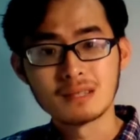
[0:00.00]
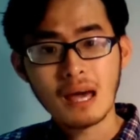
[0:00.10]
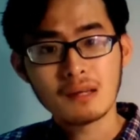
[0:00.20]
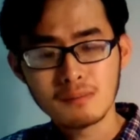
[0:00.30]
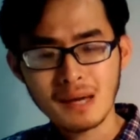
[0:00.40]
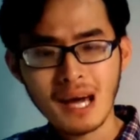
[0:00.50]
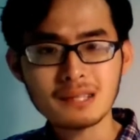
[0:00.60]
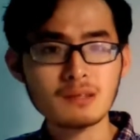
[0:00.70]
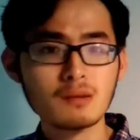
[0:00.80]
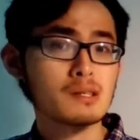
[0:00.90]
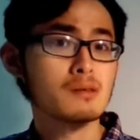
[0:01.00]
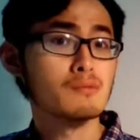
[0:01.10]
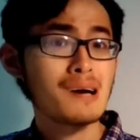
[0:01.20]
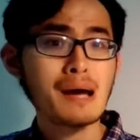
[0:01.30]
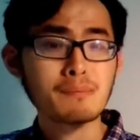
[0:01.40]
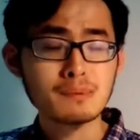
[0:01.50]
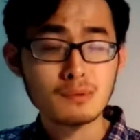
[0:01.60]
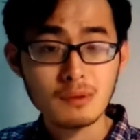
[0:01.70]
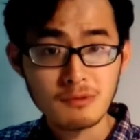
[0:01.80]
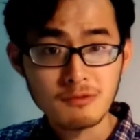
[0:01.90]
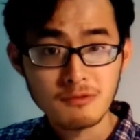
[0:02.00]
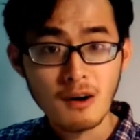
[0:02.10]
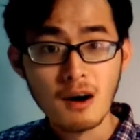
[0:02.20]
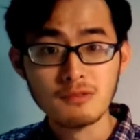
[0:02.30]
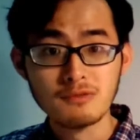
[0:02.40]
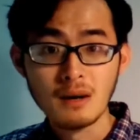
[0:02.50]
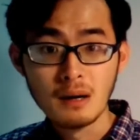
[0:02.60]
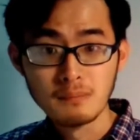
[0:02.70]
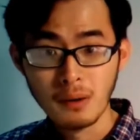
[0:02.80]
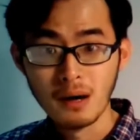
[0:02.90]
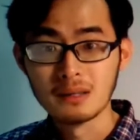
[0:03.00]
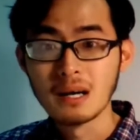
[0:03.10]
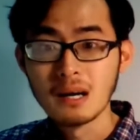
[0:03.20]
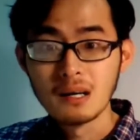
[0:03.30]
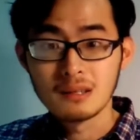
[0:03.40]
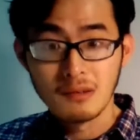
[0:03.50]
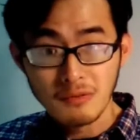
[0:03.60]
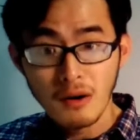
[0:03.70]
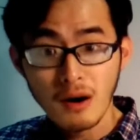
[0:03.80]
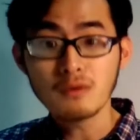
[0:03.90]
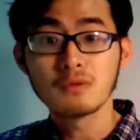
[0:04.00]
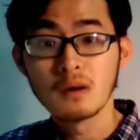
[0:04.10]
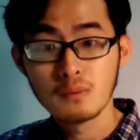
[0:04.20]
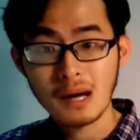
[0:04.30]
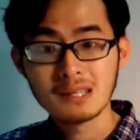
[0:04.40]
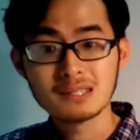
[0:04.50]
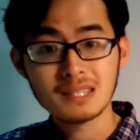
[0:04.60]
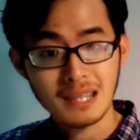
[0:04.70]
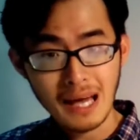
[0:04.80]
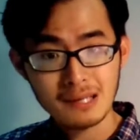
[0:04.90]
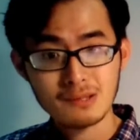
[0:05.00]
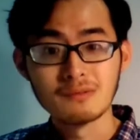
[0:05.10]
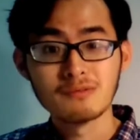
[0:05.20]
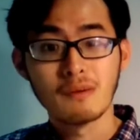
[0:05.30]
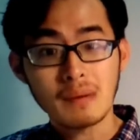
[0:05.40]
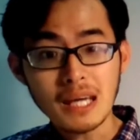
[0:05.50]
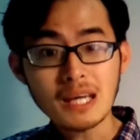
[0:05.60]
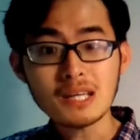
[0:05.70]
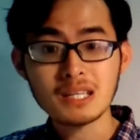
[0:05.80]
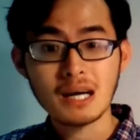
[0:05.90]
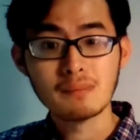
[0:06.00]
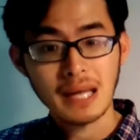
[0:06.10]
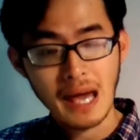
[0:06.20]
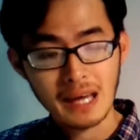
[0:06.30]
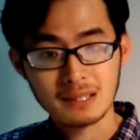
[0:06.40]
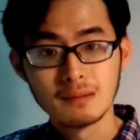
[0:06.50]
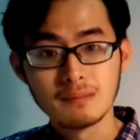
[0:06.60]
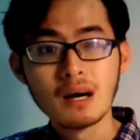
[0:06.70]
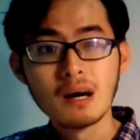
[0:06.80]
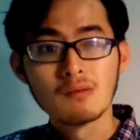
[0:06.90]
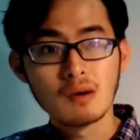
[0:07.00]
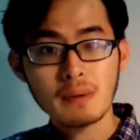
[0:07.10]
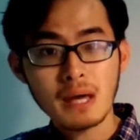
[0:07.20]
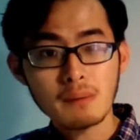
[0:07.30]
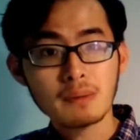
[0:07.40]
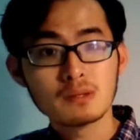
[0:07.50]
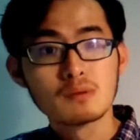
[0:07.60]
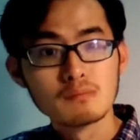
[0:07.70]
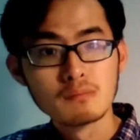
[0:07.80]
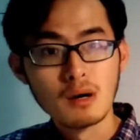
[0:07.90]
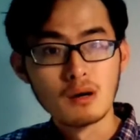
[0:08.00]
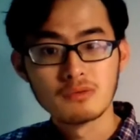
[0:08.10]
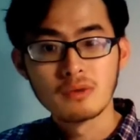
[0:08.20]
And you may ask the question, what happened to the 4th bond? The 4th valence electron from each carbon atom will be able to move